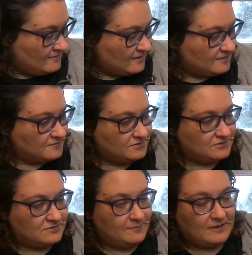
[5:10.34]
Dr. Dodgers
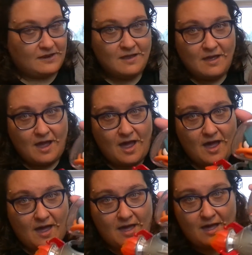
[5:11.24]
is going to be like,
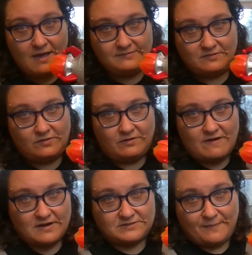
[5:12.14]
ah, I stole your
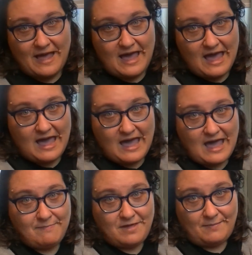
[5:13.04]
rocket ship.
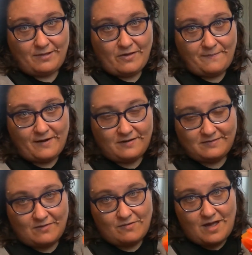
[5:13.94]
Ah, I'm going to blow up Earth.
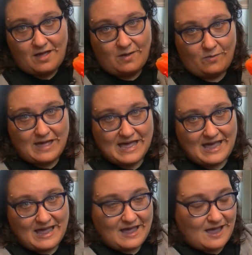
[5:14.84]

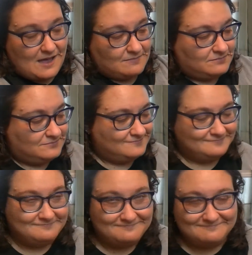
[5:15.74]
Oh,
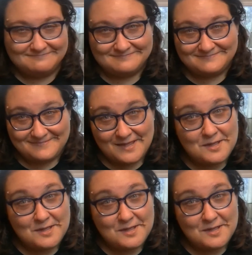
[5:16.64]
no.